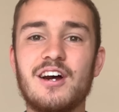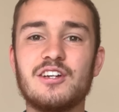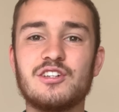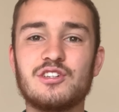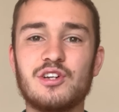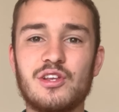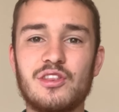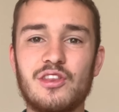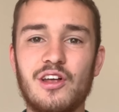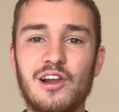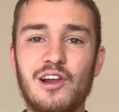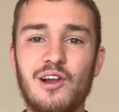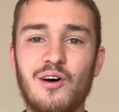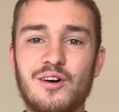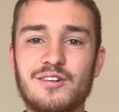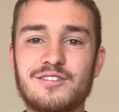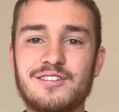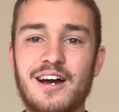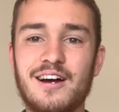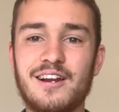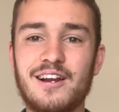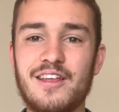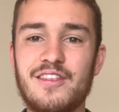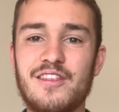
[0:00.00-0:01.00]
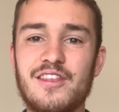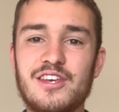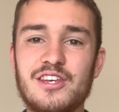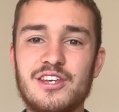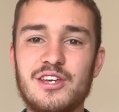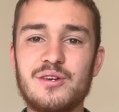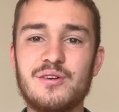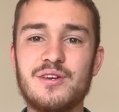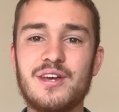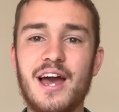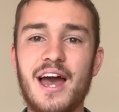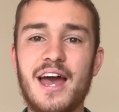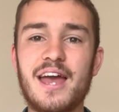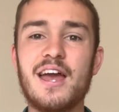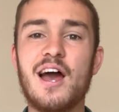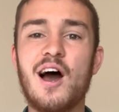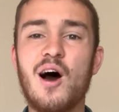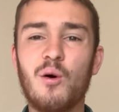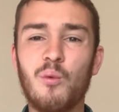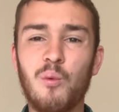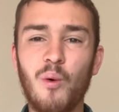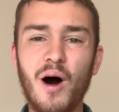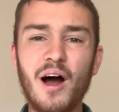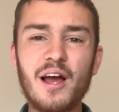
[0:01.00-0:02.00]
during the lockdown in the UK.
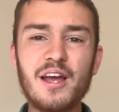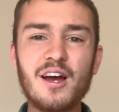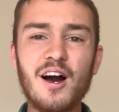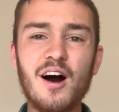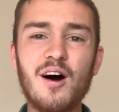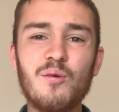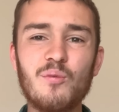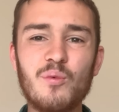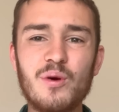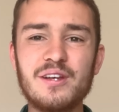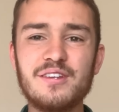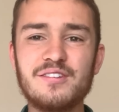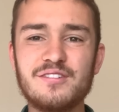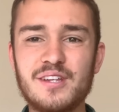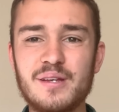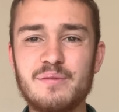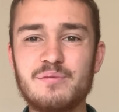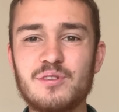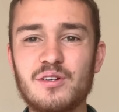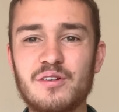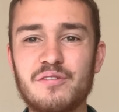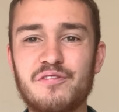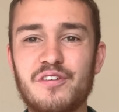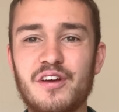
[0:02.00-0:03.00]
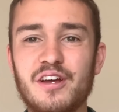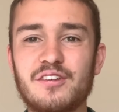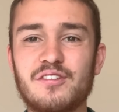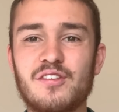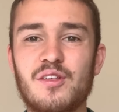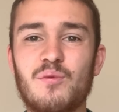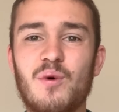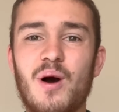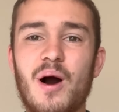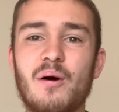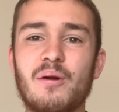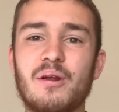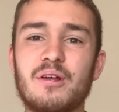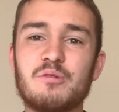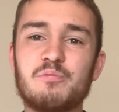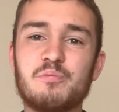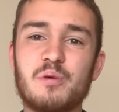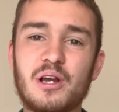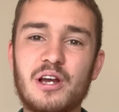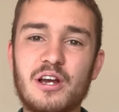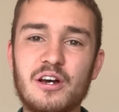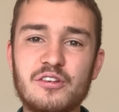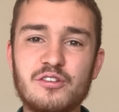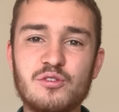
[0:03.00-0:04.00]
Why can't we seem to fix the world? It's
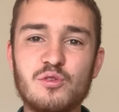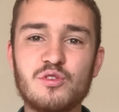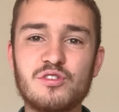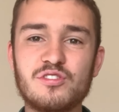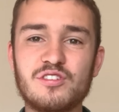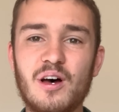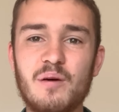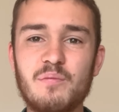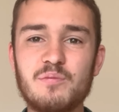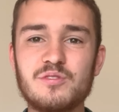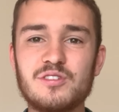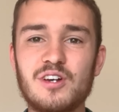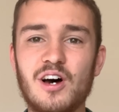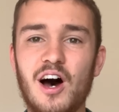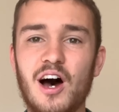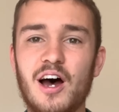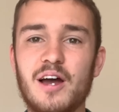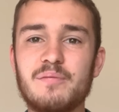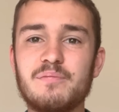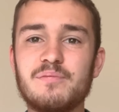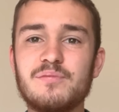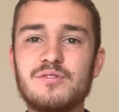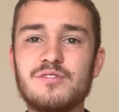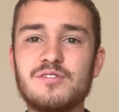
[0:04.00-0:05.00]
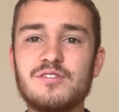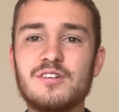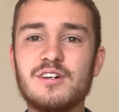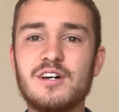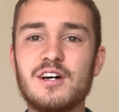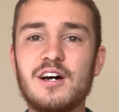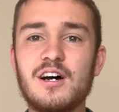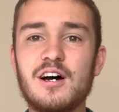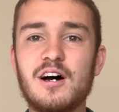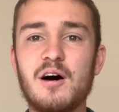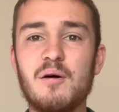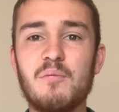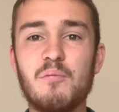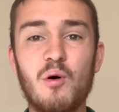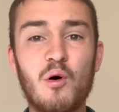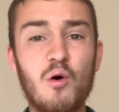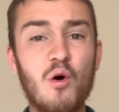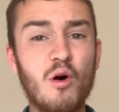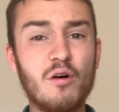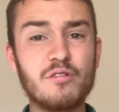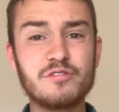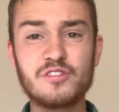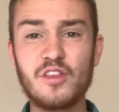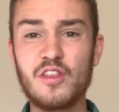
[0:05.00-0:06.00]
because sometimes, more
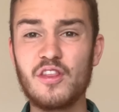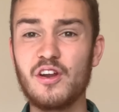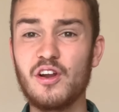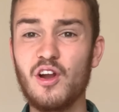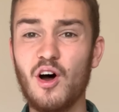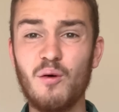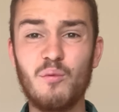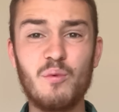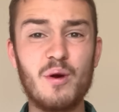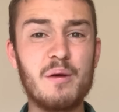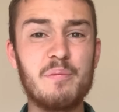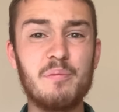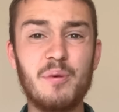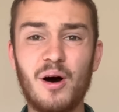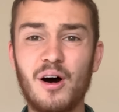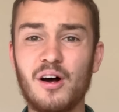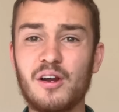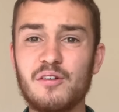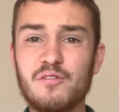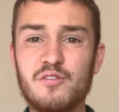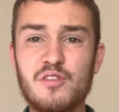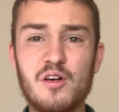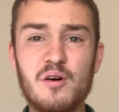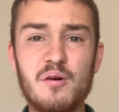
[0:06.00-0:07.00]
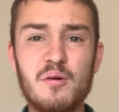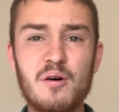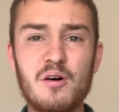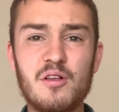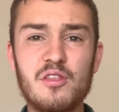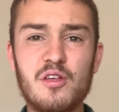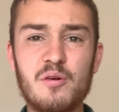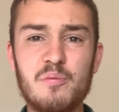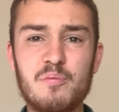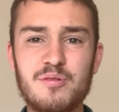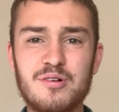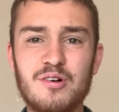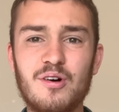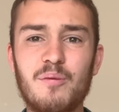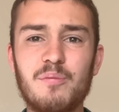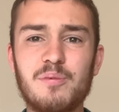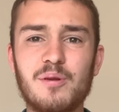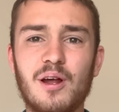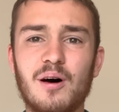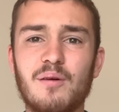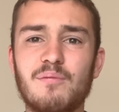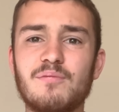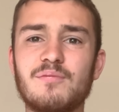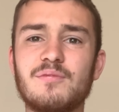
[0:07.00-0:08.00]
often than not, we're part of the
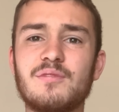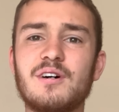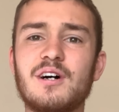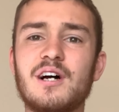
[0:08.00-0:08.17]
problem.